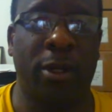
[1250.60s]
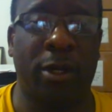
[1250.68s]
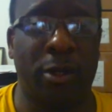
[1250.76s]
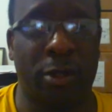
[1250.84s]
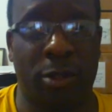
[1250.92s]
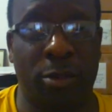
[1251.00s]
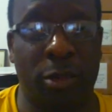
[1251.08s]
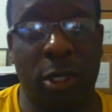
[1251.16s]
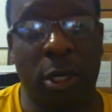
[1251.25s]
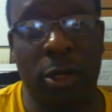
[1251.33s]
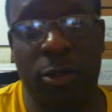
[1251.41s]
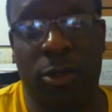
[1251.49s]

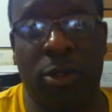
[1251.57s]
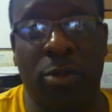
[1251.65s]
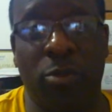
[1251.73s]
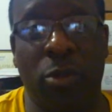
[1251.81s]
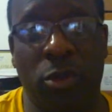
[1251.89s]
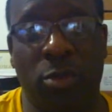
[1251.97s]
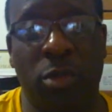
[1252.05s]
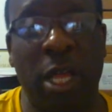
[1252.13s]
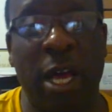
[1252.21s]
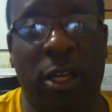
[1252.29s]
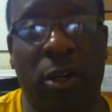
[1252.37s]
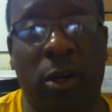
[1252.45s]
because most
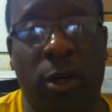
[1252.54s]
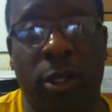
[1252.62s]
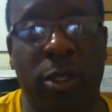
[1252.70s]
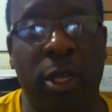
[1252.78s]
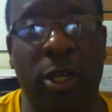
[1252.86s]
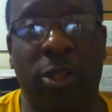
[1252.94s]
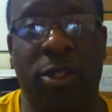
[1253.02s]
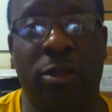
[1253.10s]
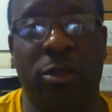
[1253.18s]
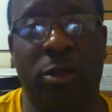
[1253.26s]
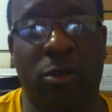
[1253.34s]
Black architects and